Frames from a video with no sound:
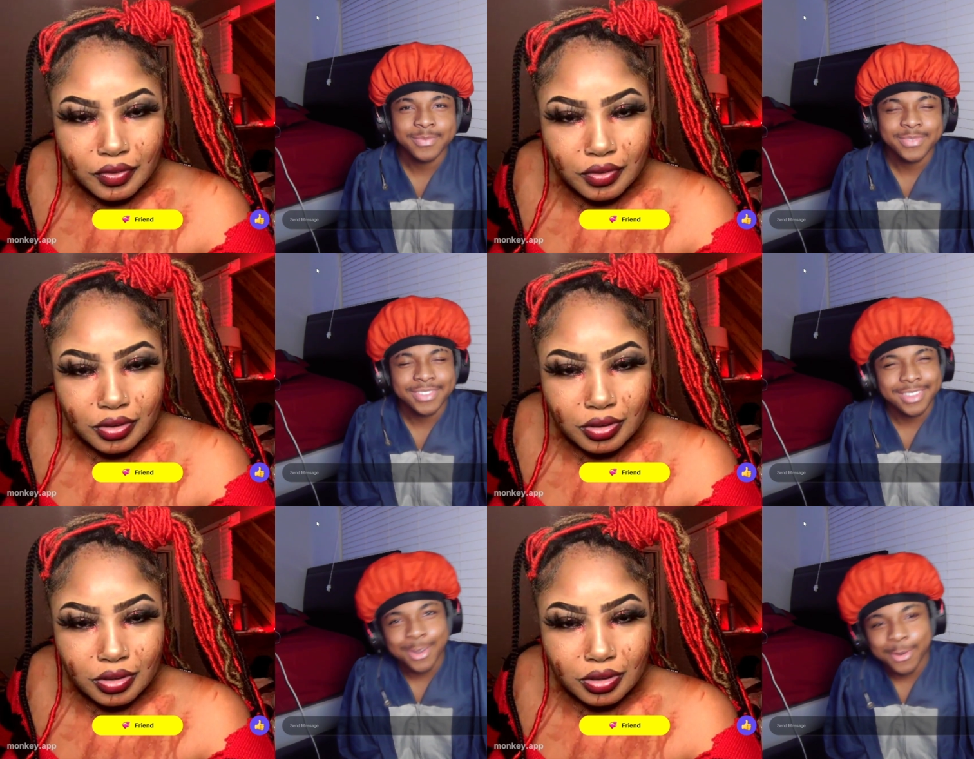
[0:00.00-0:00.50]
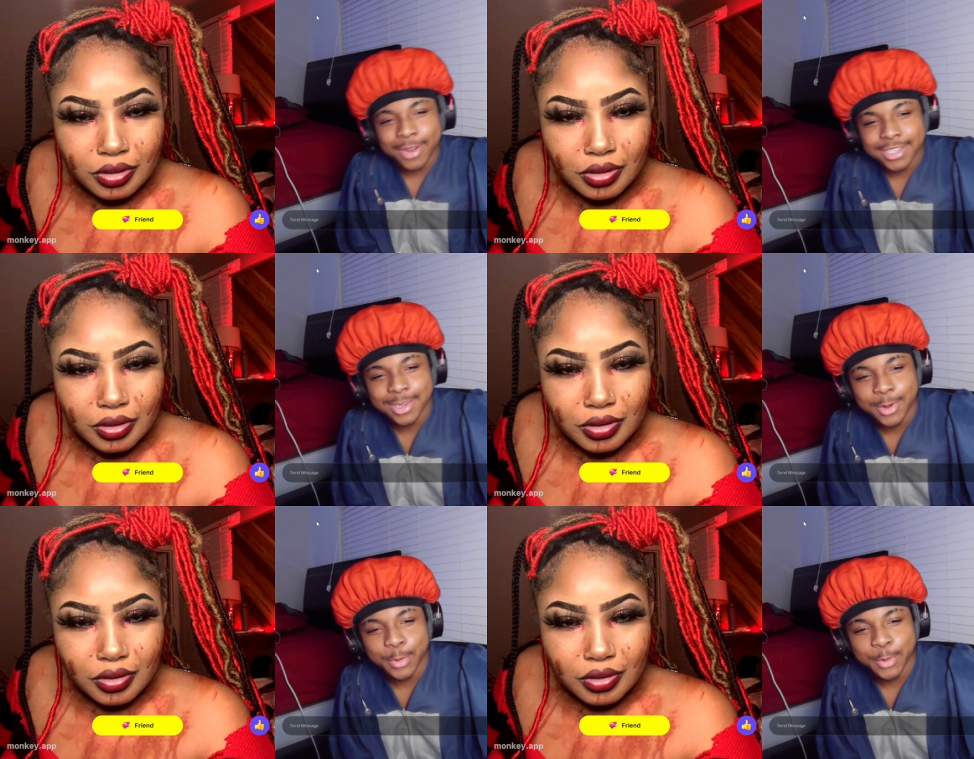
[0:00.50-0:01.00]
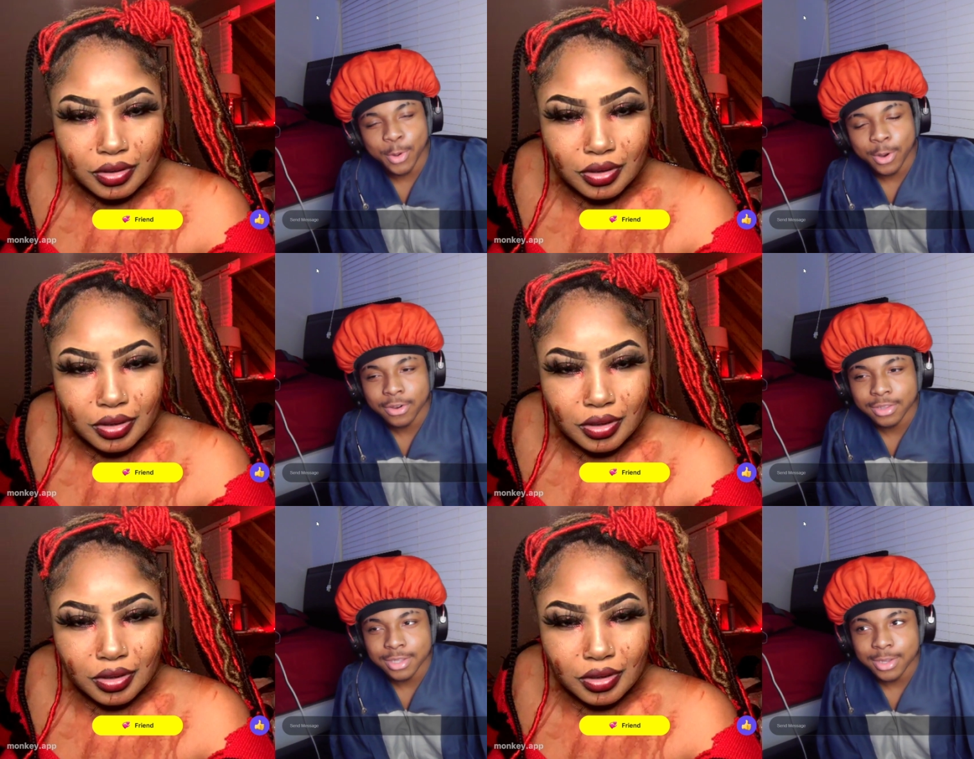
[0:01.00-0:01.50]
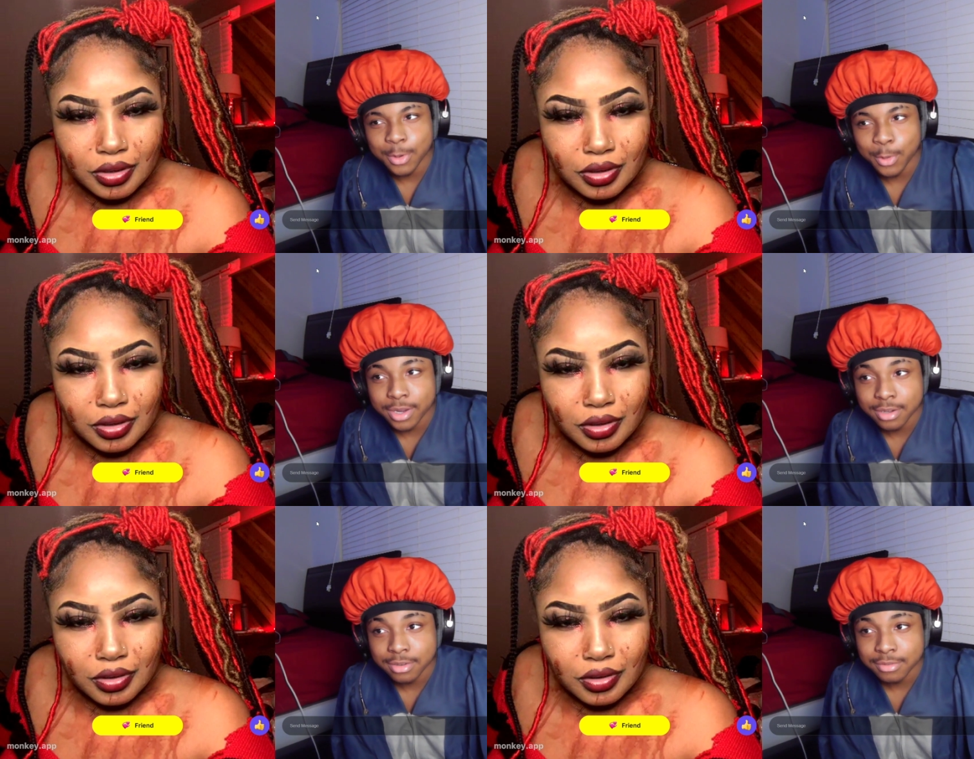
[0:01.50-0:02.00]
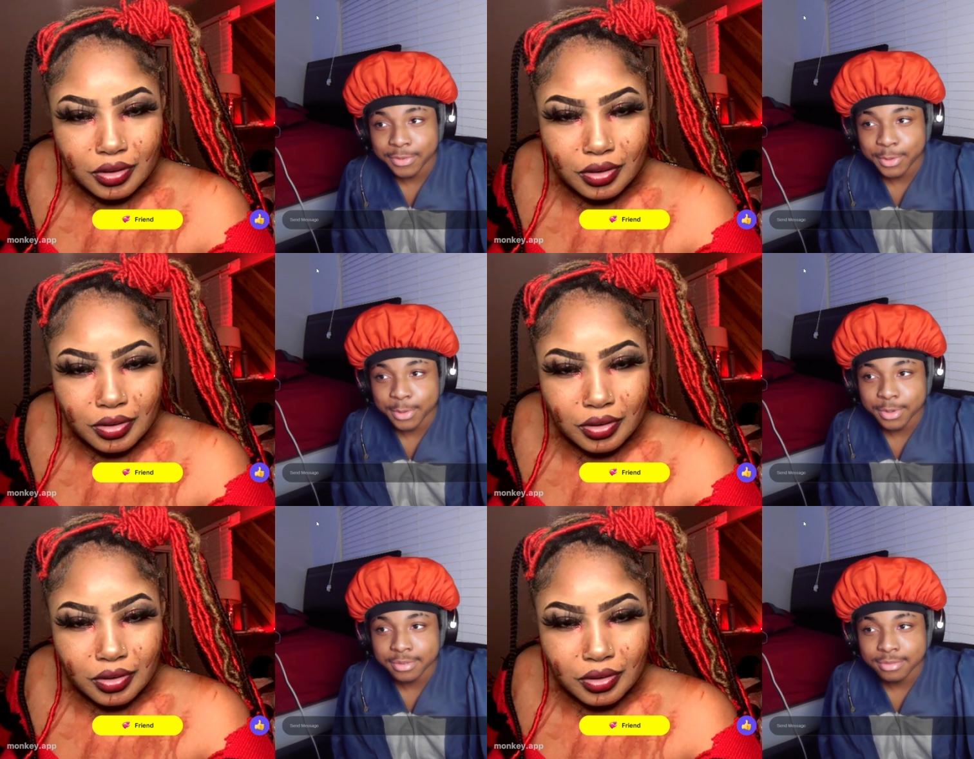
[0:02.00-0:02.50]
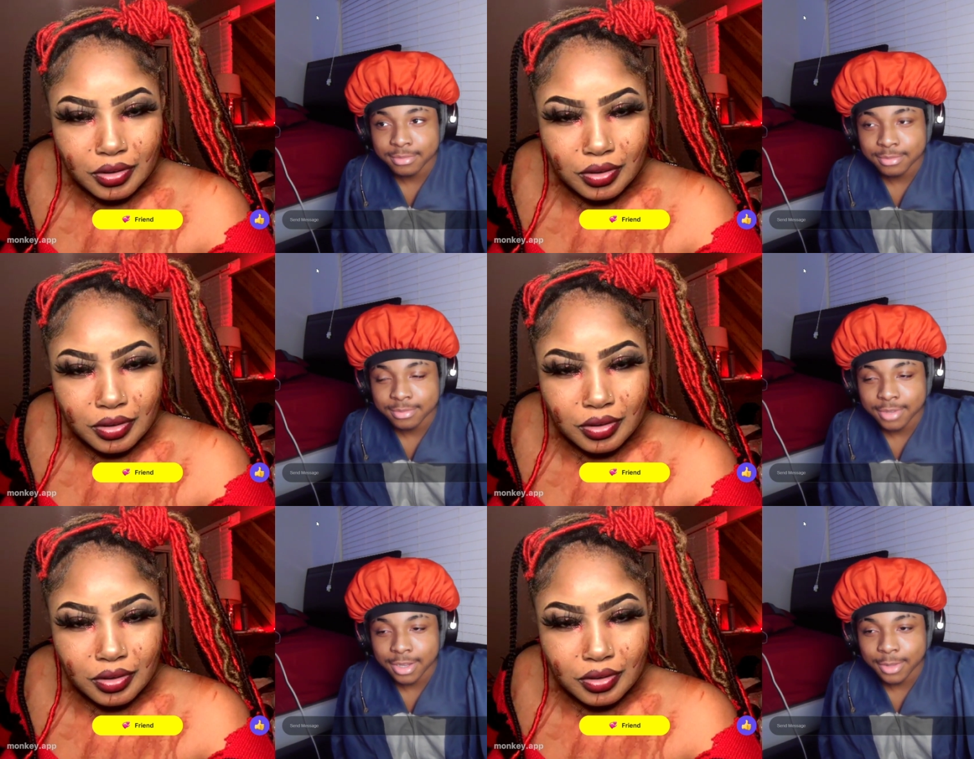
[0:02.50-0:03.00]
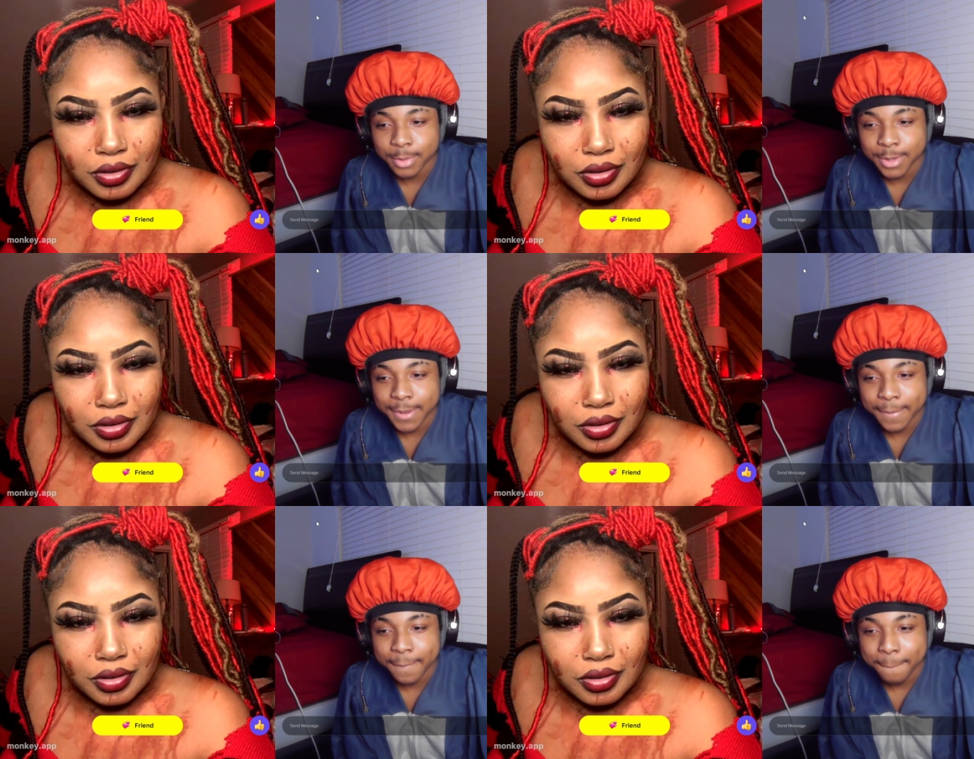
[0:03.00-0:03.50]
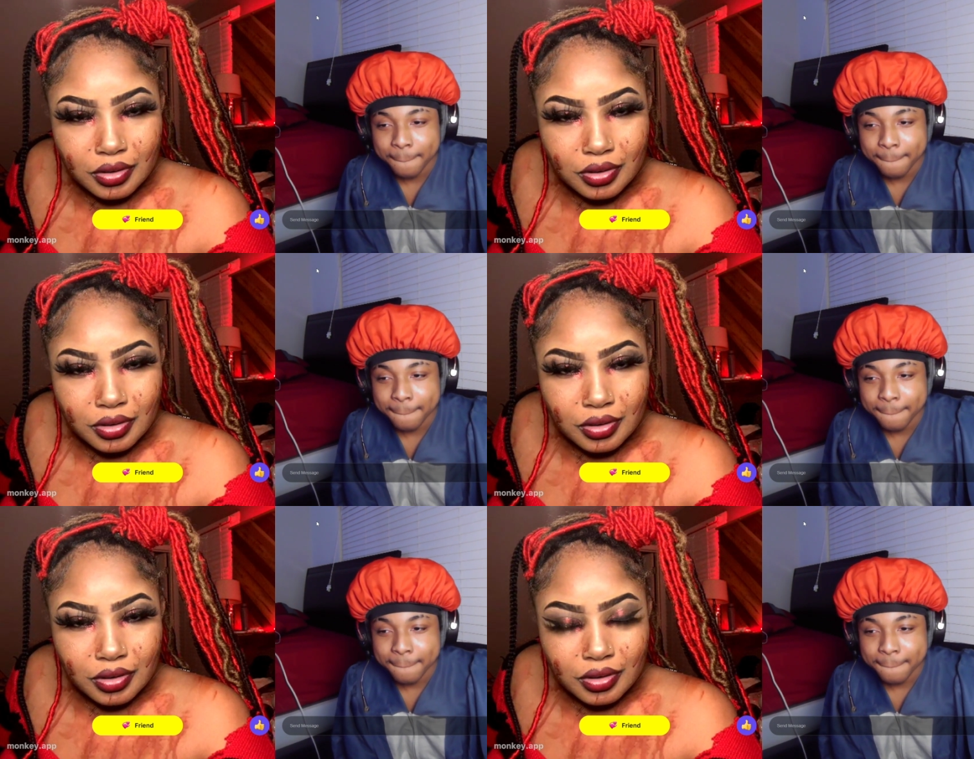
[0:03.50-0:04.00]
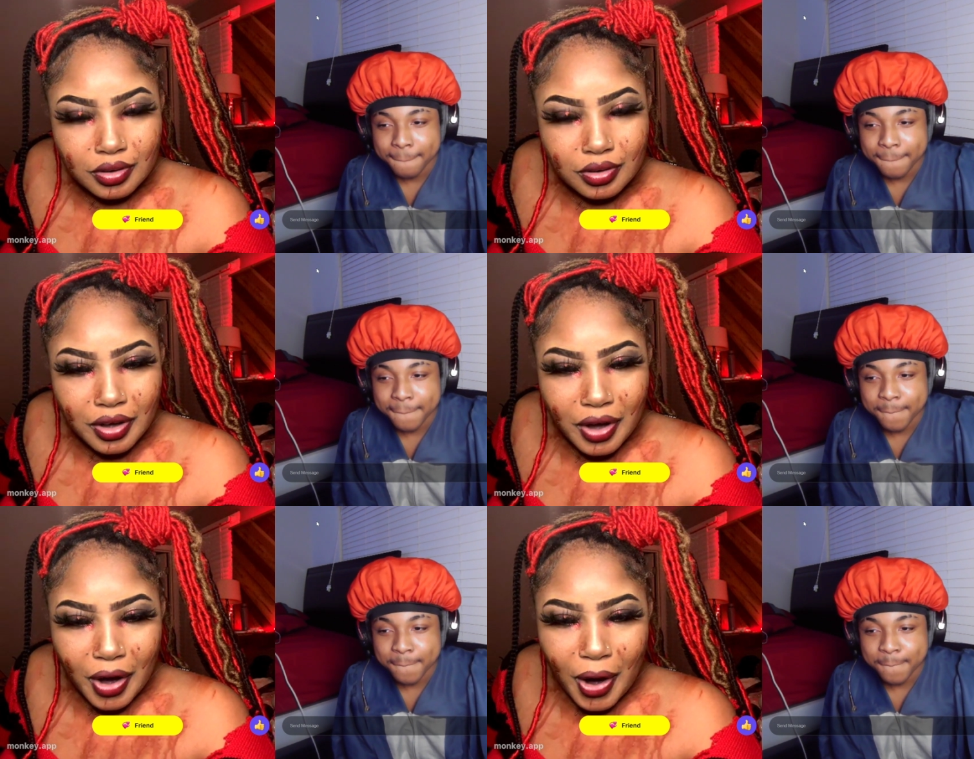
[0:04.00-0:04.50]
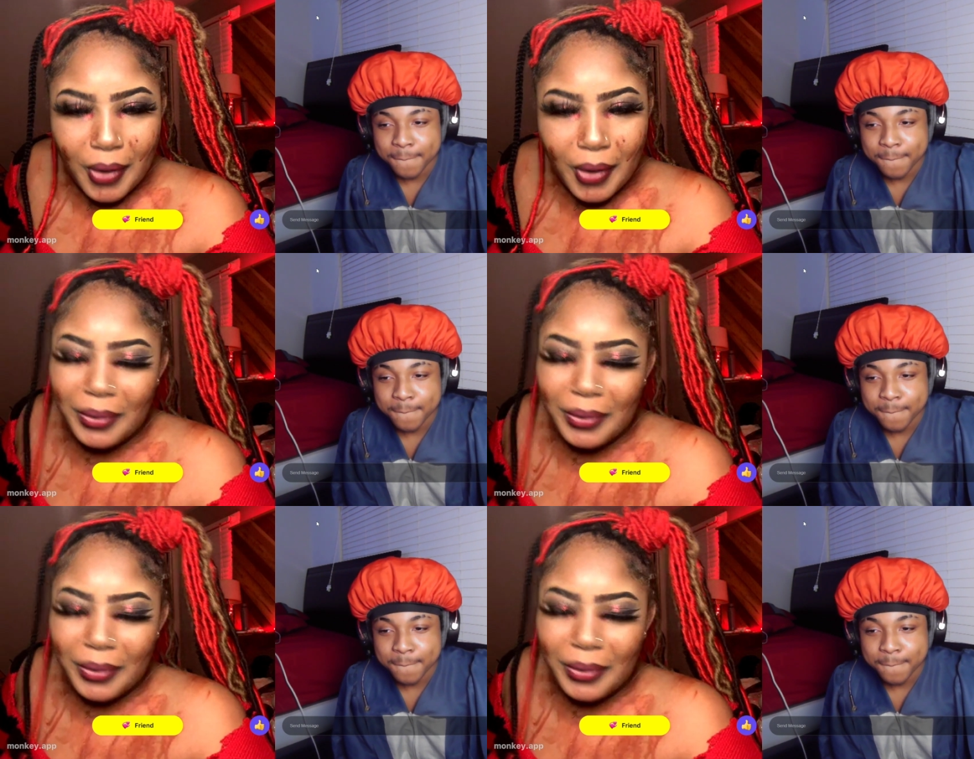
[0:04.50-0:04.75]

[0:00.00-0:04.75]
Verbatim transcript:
Speaker 1: No, I said, are you Harley Quinn for Halloween? Oh!